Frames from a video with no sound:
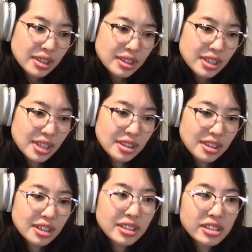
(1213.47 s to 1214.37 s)
it
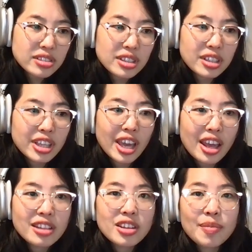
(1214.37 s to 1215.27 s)
didn't necessarily
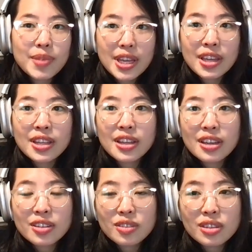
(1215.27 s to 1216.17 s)
end up in
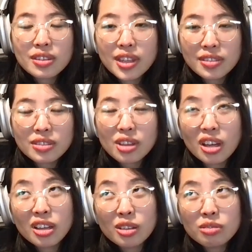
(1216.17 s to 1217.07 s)
that
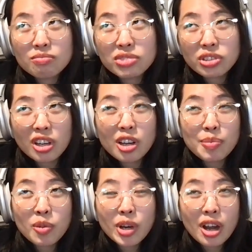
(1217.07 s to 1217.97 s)
uh, startup,
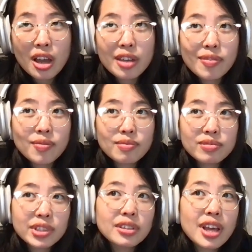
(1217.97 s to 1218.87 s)
but what I
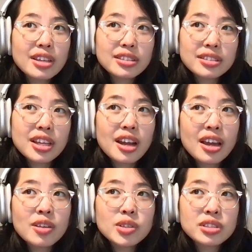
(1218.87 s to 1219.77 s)
realized is that
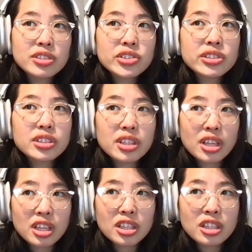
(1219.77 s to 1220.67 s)
I was interested
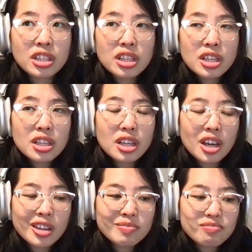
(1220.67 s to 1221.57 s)
in
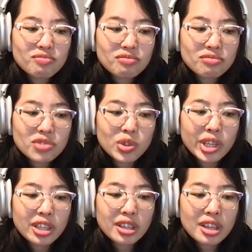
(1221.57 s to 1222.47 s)
uh,
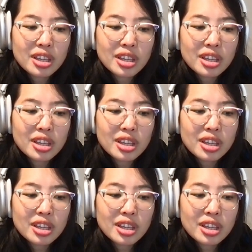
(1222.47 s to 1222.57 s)
doing